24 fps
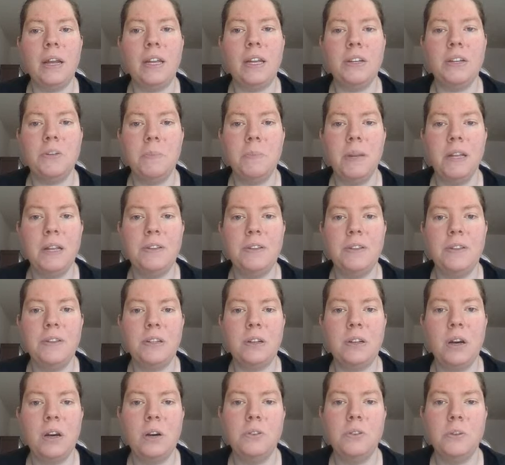disability
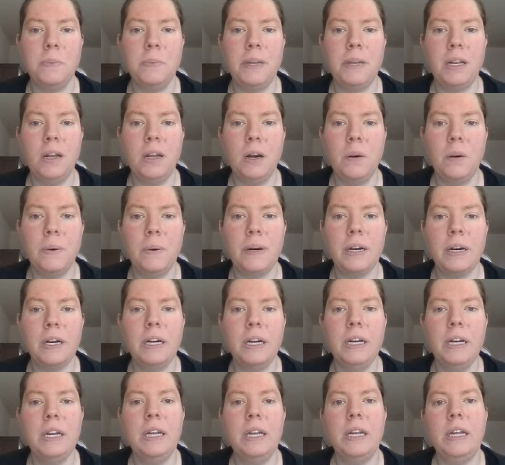is going to be lower
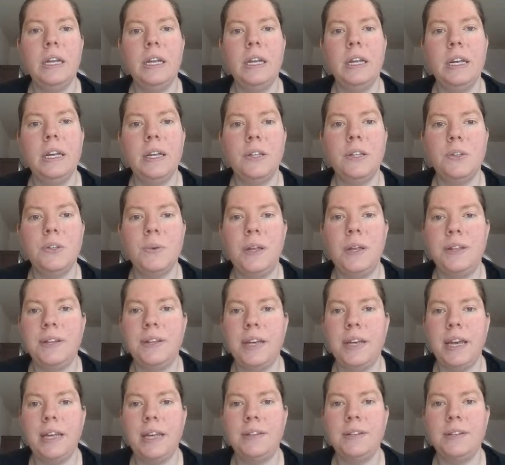in
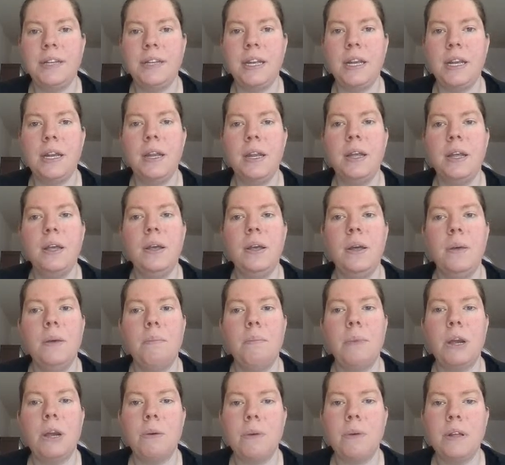2018.
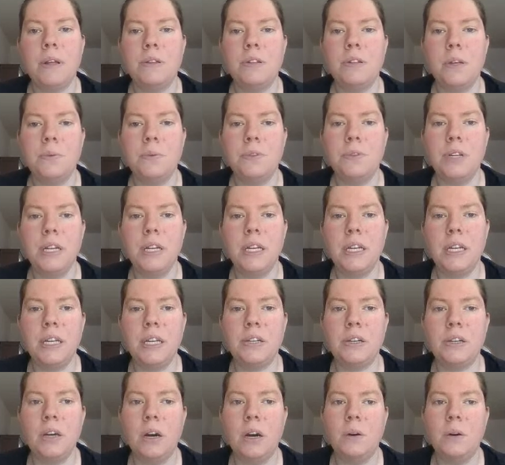My rent subsidy
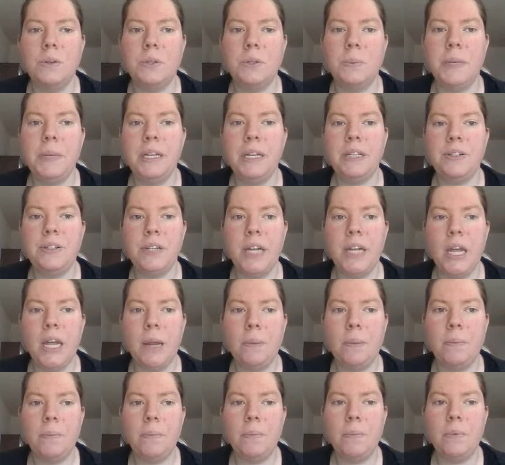is going to be the
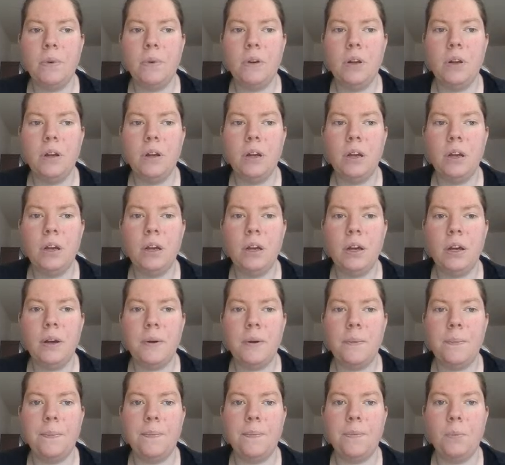same,
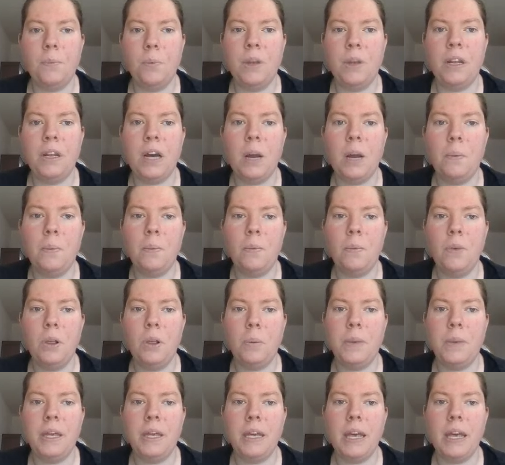but I will
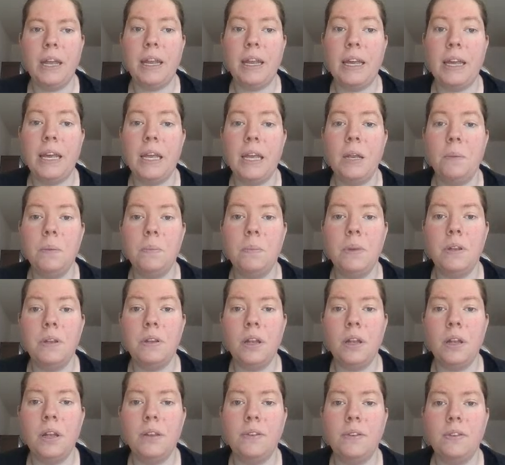be getting in, but
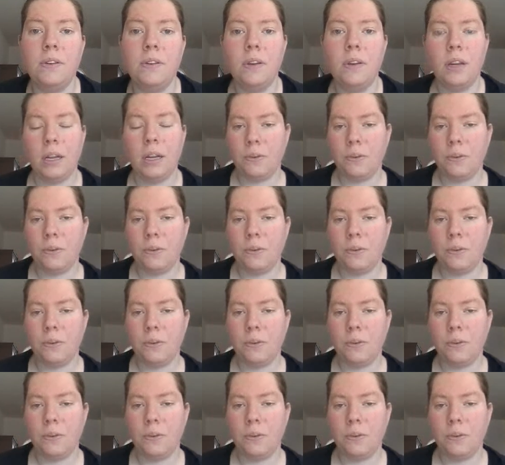not in